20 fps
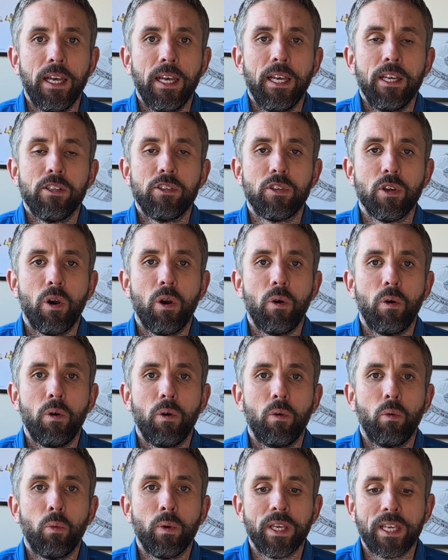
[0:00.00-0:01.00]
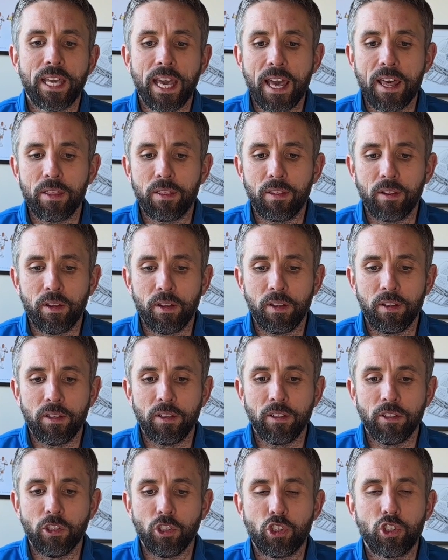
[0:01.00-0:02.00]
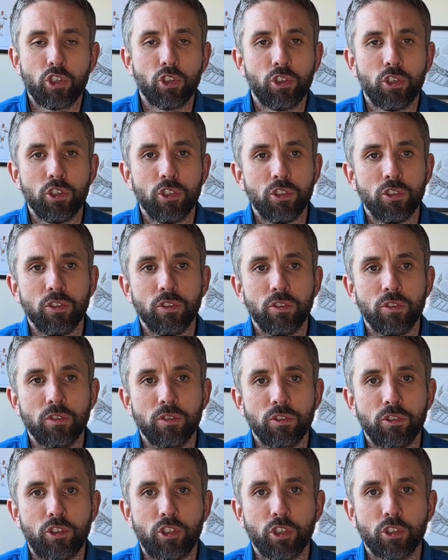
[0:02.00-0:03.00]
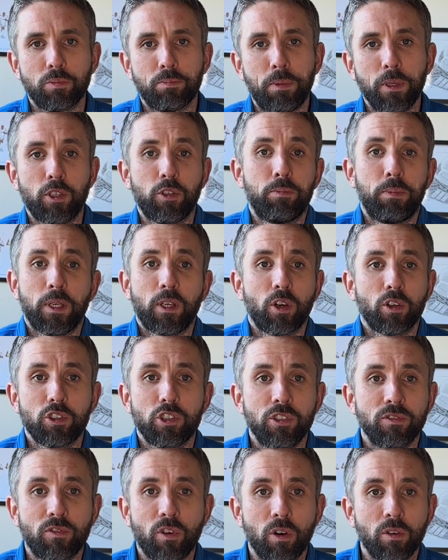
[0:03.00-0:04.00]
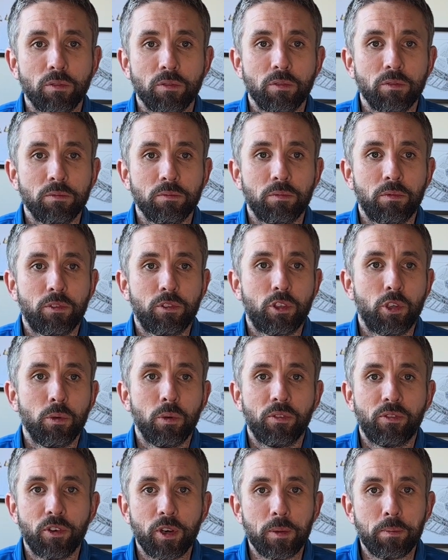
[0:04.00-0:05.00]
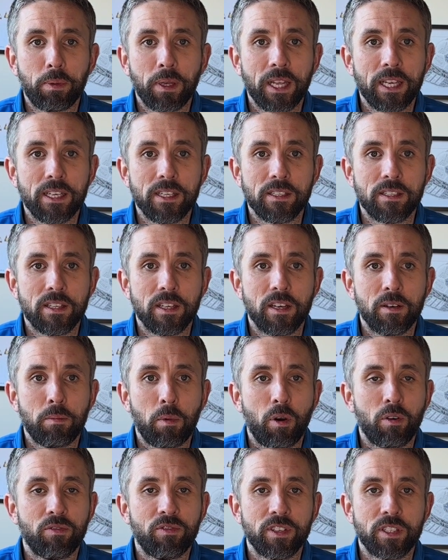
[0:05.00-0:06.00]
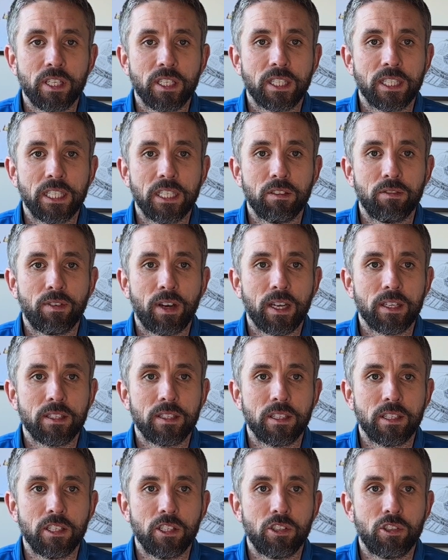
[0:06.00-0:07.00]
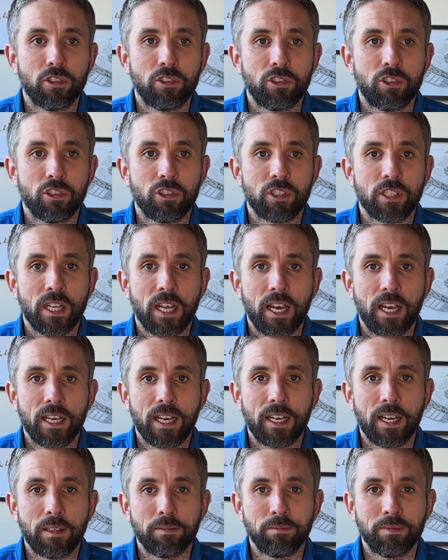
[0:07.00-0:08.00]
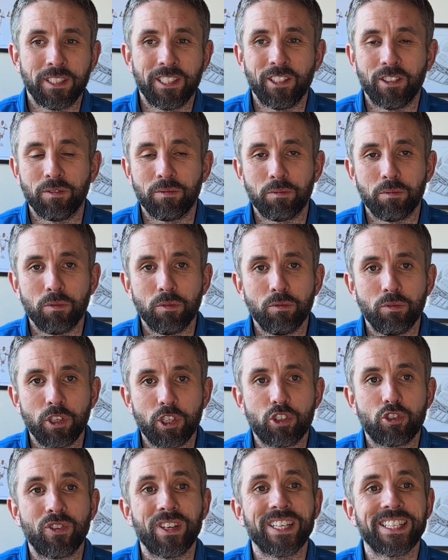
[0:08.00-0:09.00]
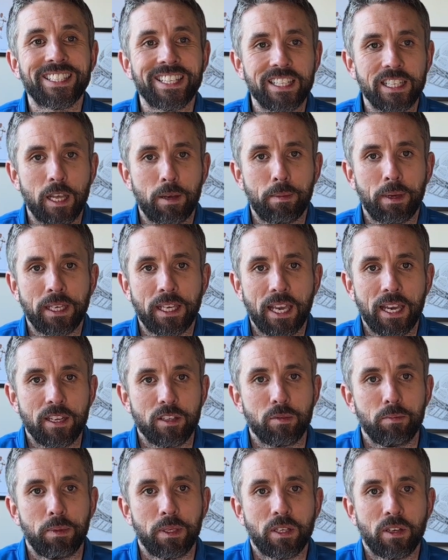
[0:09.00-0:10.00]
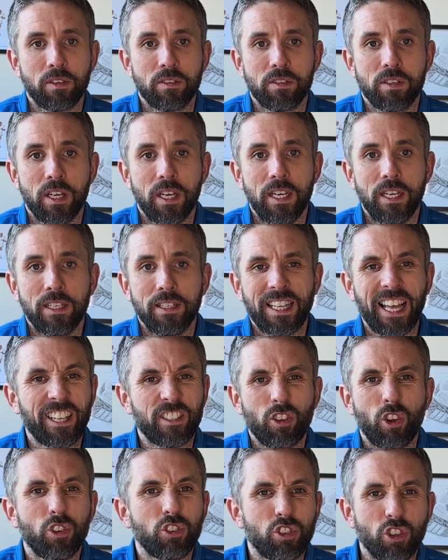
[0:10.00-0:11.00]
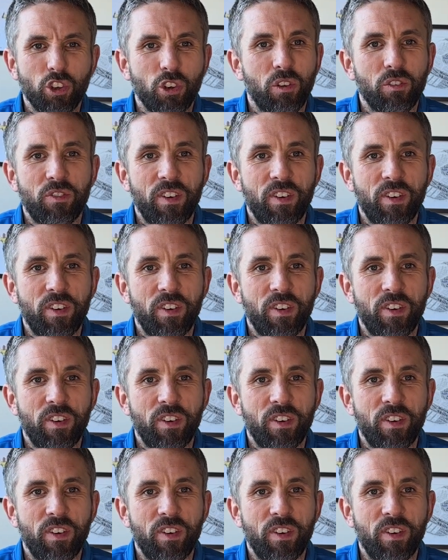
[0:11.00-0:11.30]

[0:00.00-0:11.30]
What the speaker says: So we get that you shouldn't just because you've got 2 or 3 players that are more physically advanced, that you should just start restricting them, I guess, because that's also not